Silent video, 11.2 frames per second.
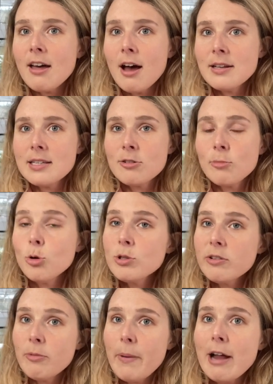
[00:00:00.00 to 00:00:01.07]
artists from all
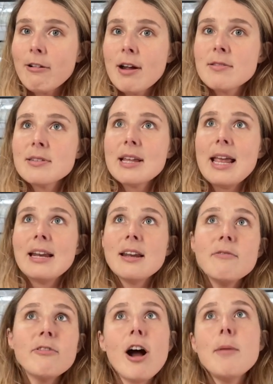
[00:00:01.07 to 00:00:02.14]
different backgrounds in an
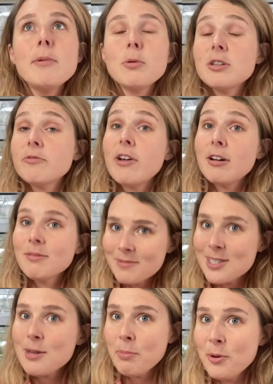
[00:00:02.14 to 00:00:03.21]
environment which felt
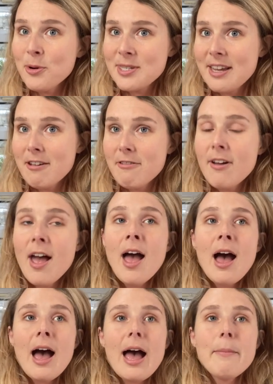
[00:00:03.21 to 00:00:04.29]
supportive.
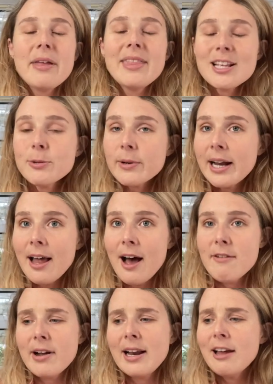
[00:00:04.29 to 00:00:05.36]
And that's what I
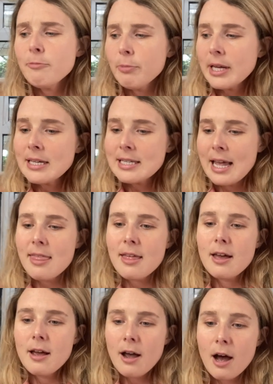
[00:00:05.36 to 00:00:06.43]
love. I love bringing
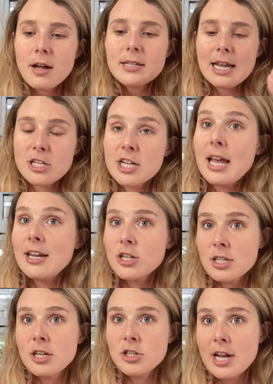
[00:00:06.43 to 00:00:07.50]
together art,
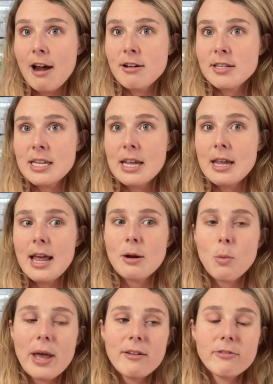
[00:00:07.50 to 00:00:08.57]
education and charity in a
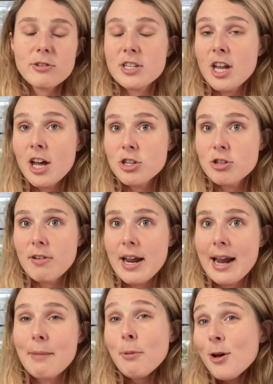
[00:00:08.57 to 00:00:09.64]
way that feels
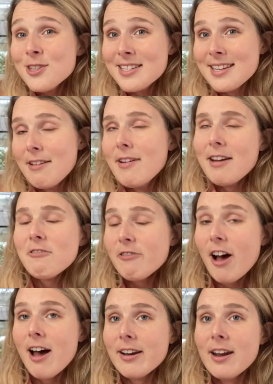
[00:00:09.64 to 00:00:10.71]
nurturing and positive and
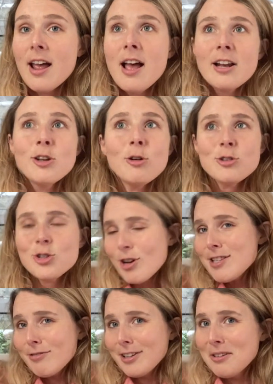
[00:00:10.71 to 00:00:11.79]
fun, not
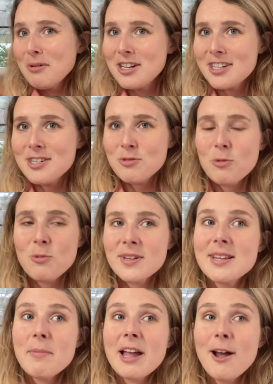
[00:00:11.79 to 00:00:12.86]
stressful, which is
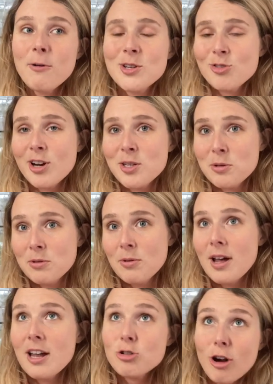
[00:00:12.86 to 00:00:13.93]
something I always
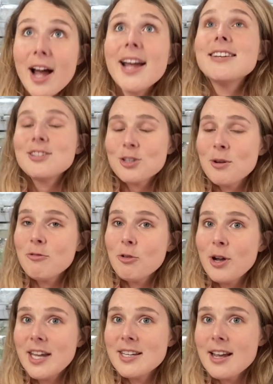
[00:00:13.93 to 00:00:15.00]
tried to
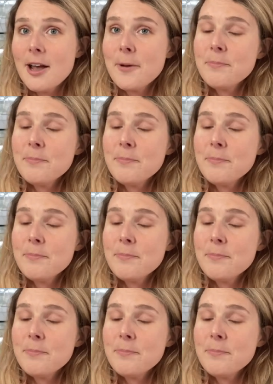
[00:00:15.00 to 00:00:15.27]
avoid